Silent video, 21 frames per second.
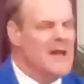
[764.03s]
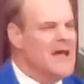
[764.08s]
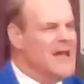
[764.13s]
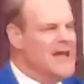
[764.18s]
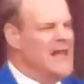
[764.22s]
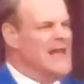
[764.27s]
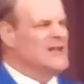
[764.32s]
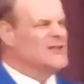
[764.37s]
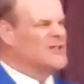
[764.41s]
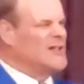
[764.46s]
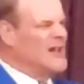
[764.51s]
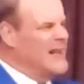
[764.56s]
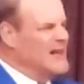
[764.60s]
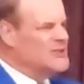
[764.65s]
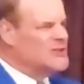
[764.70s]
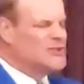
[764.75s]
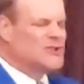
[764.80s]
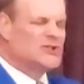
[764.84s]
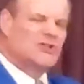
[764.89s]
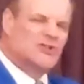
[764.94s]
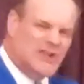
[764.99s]
is
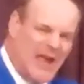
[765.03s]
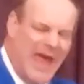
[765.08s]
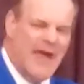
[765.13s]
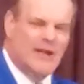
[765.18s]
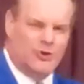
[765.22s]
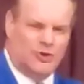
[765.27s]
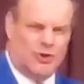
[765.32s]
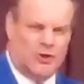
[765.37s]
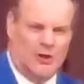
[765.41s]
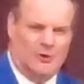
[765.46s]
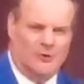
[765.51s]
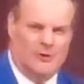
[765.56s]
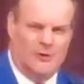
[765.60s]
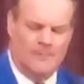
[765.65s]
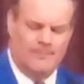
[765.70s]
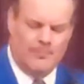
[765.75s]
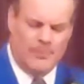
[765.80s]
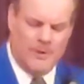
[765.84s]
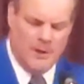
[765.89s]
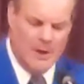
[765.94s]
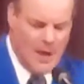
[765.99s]

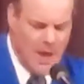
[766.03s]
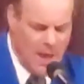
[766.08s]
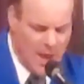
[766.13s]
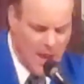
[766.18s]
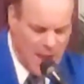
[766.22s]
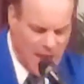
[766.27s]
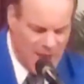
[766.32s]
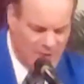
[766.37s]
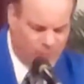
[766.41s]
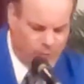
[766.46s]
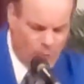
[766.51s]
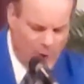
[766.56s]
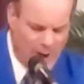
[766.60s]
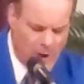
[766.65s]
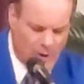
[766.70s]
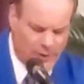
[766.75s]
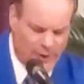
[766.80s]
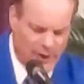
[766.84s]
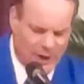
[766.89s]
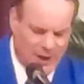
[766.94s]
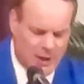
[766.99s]
essential if we
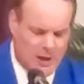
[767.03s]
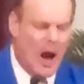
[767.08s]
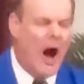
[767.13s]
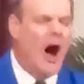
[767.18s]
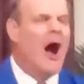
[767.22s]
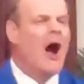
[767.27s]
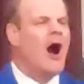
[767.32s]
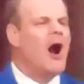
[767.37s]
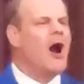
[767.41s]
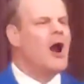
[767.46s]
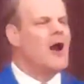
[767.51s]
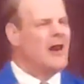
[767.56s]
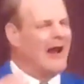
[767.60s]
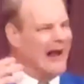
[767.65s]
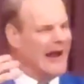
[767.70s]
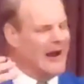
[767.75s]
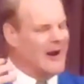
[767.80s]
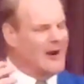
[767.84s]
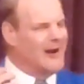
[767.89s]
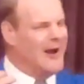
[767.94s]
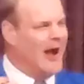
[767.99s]
are to guard
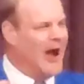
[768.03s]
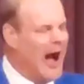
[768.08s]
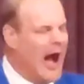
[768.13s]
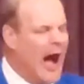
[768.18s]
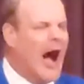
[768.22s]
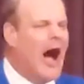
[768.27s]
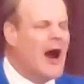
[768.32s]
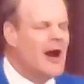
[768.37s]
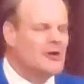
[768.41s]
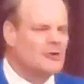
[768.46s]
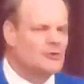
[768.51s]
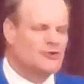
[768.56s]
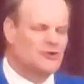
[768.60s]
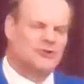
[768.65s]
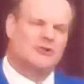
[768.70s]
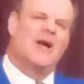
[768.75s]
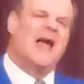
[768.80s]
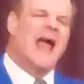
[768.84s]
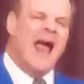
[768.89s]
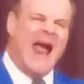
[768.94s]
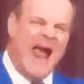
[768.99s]
our hearts
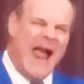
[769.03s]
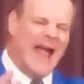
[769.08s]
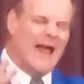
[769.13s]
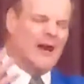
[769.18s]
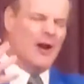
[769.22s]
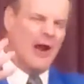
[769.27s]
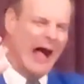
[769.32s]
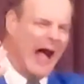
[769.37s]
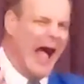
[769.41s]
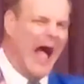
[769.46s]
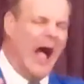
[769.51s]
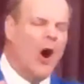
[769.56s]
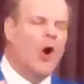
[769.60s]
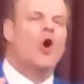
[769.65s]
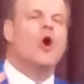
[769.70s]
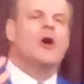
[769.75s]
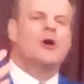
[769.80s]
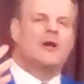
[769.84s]
and our